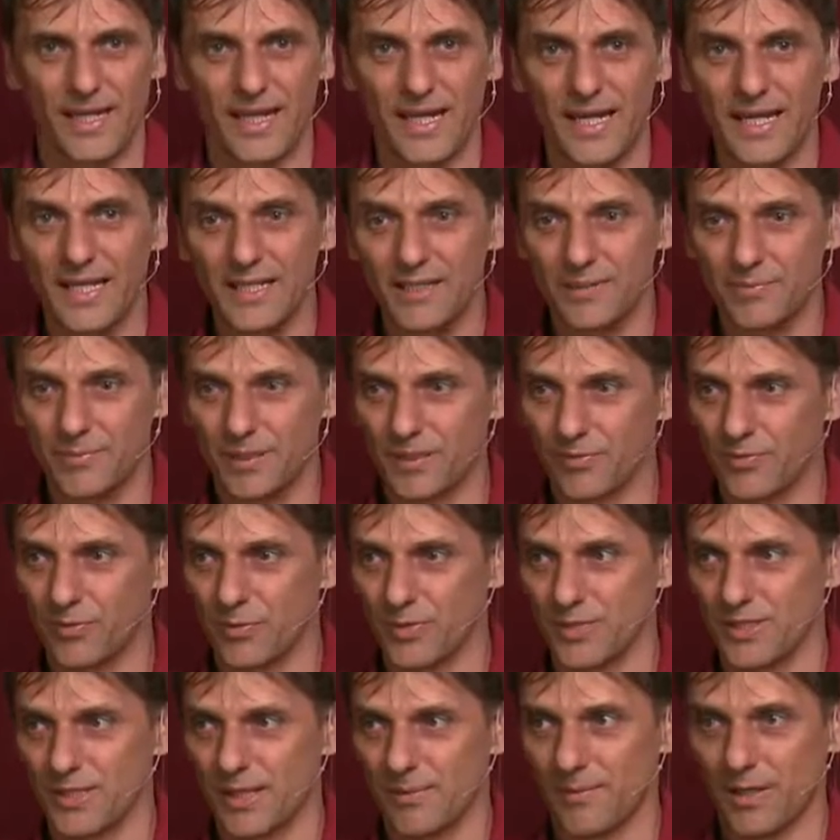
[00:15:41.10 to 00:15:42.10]
edible for
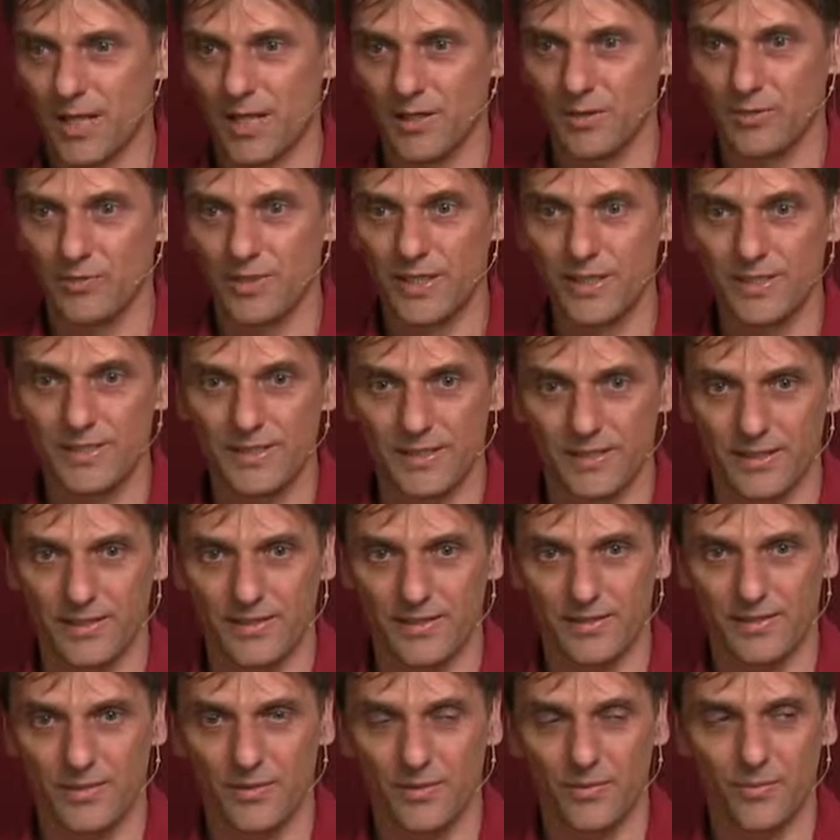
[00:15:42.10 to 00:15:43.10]
some kind of
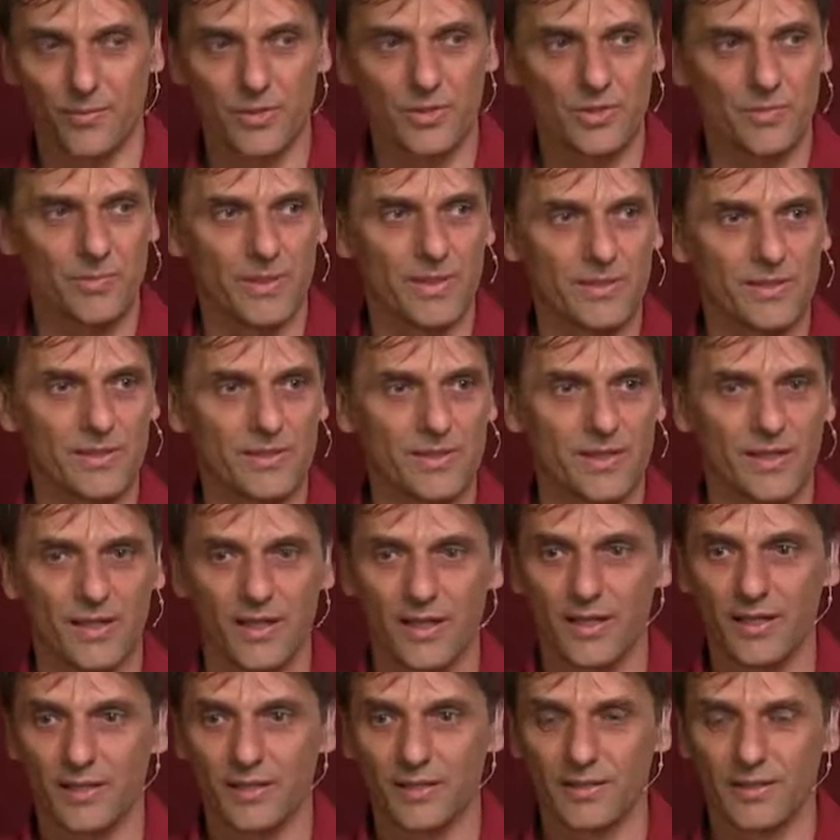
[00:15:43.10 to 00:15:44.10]
insects, which means
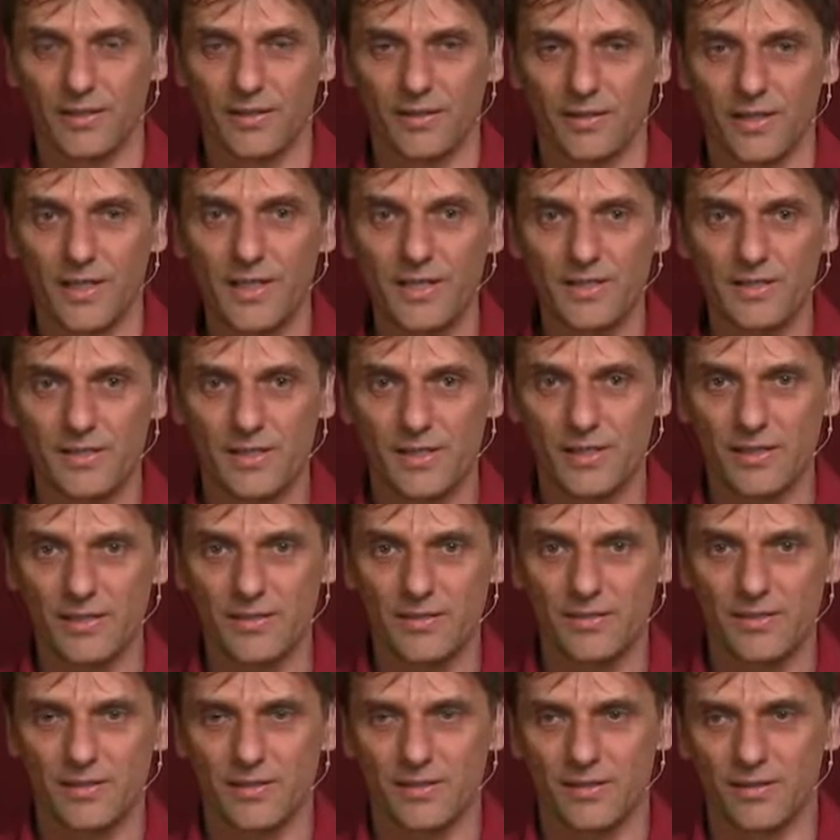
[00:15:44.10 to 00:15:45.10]
uh,
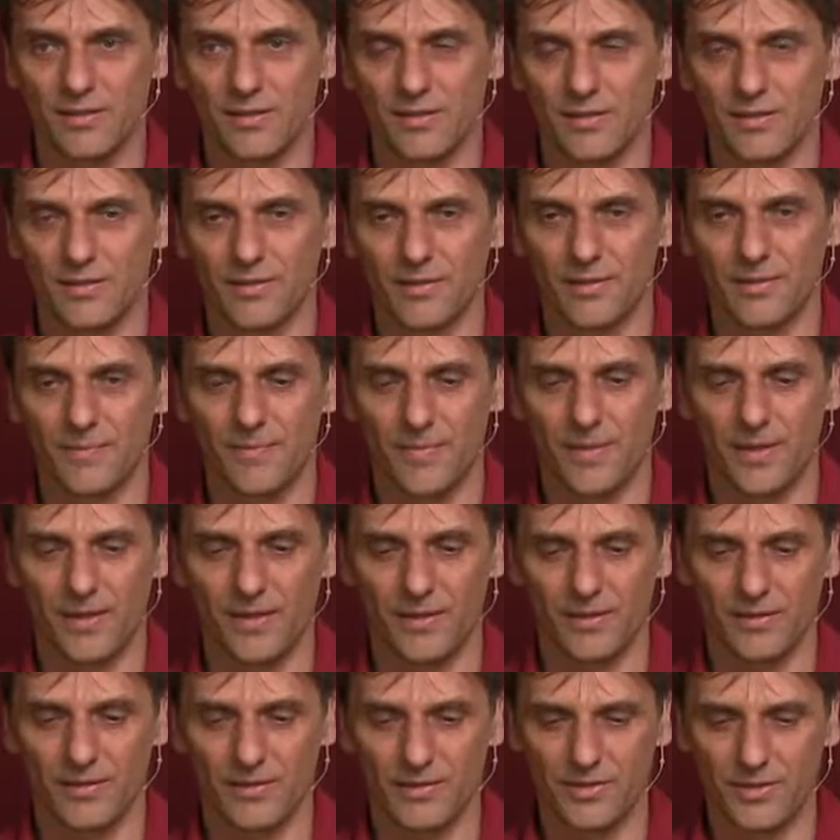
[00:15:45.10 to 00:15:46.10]
insects uh,
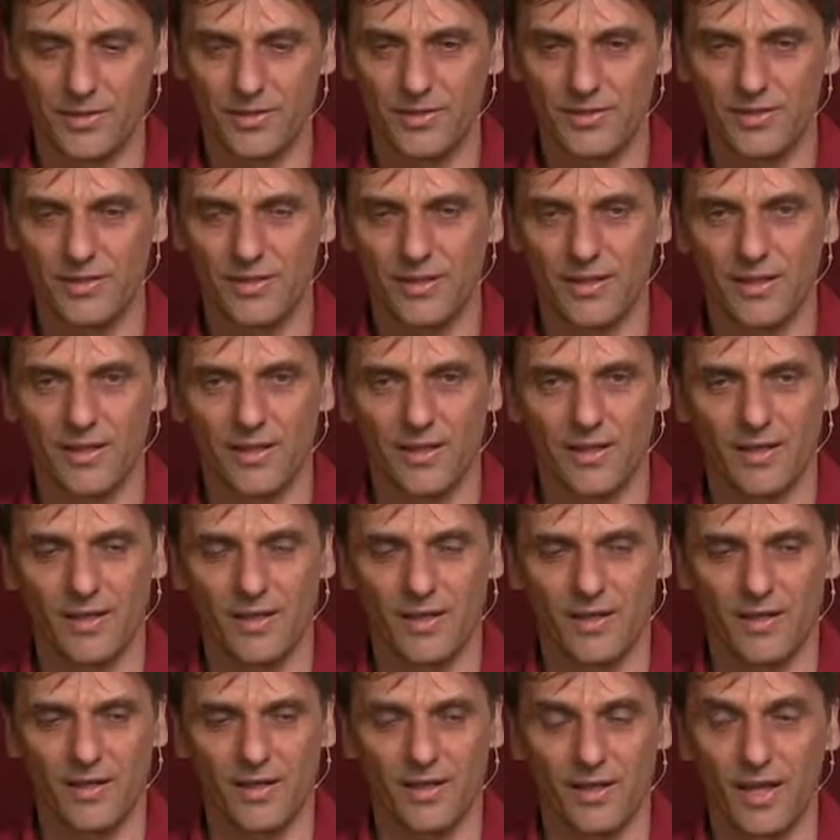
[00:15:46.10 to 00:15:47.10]
uh, just
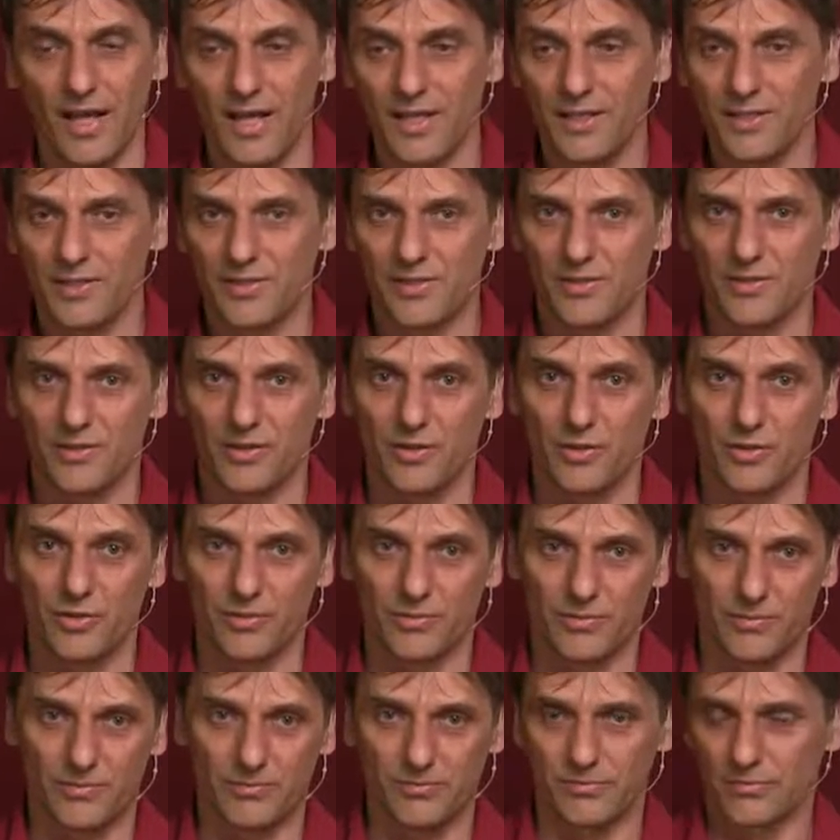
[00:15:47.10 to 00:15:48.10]
likes,
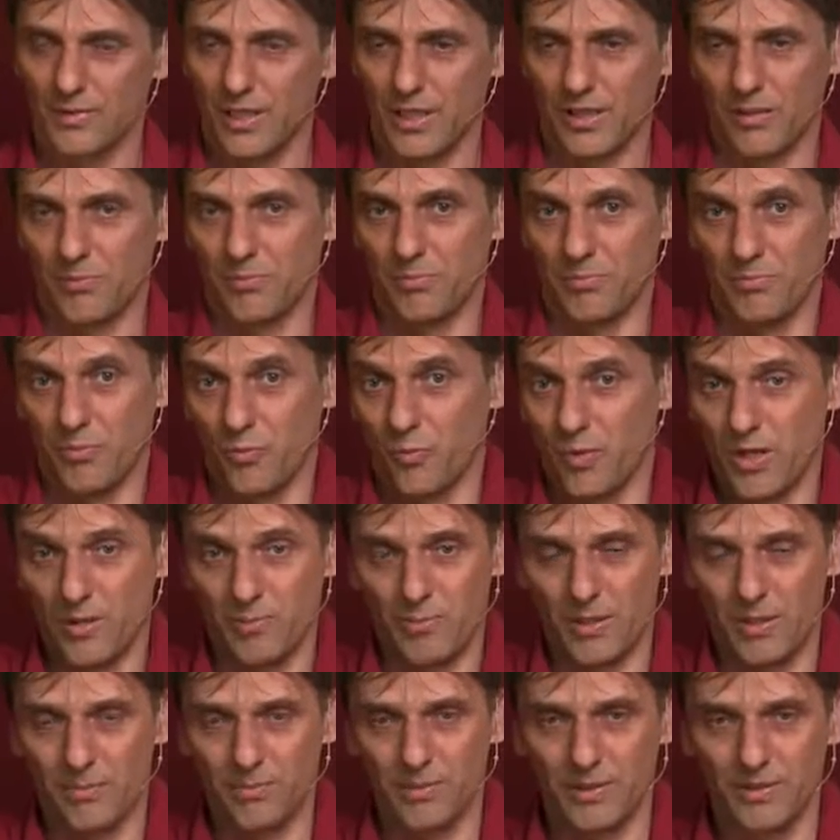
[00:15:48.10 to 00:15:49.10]
um, like we
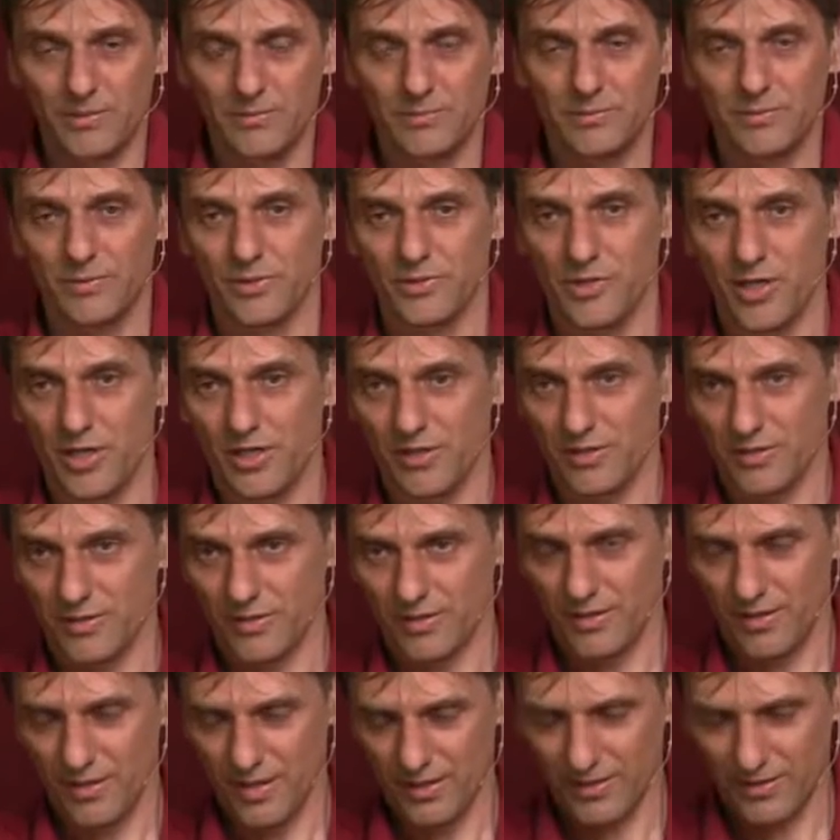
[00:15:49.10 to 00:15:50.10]
people,
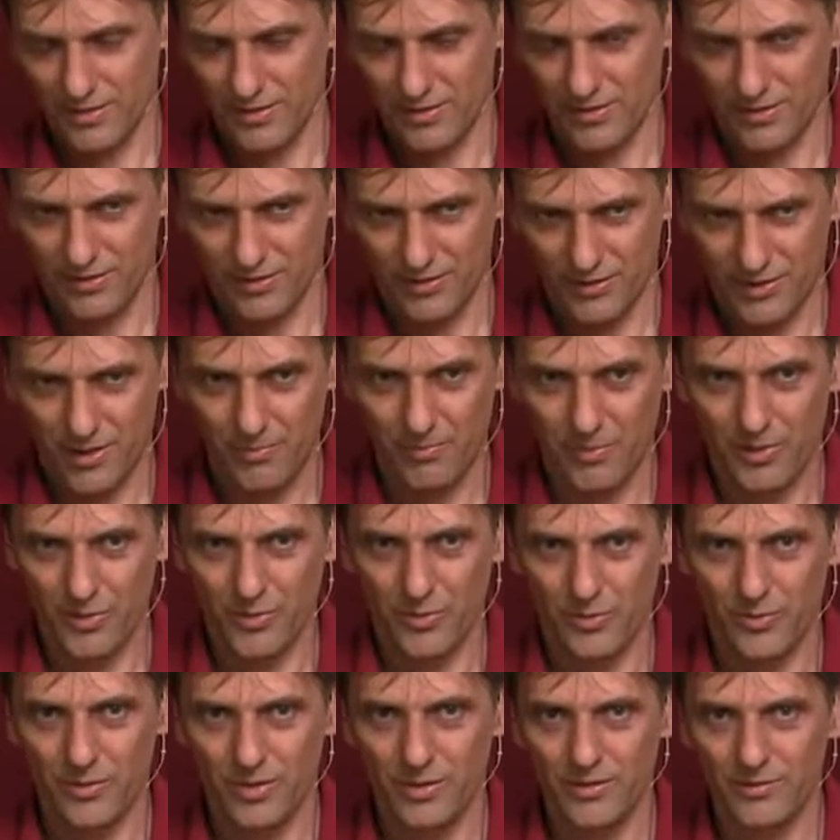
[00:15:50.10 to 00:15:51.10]
likes uh, simple
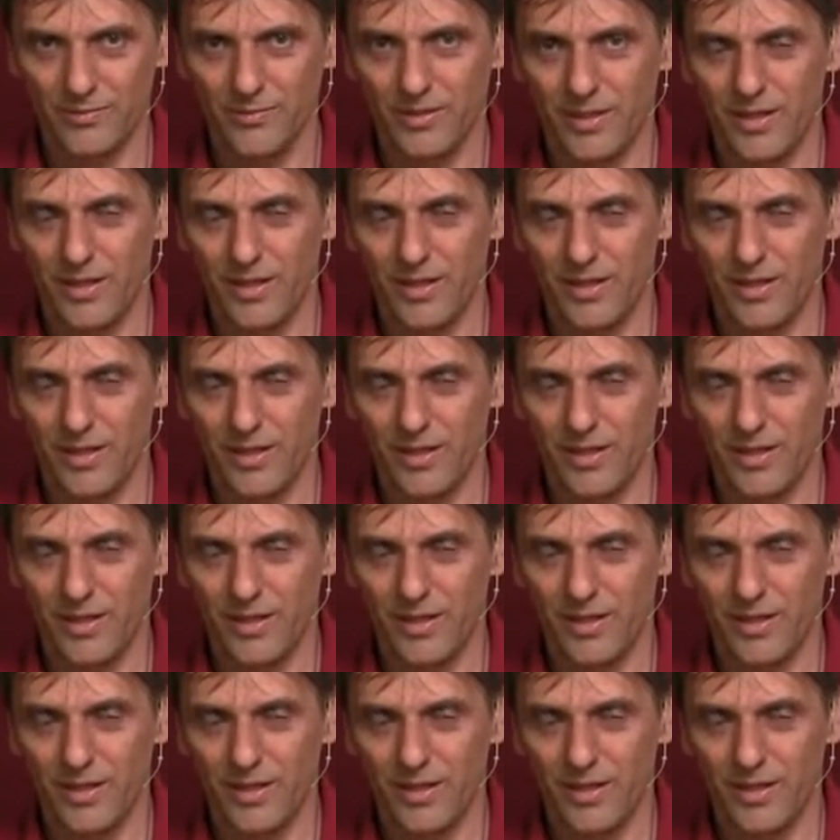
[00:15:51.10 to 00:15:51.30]
sugar,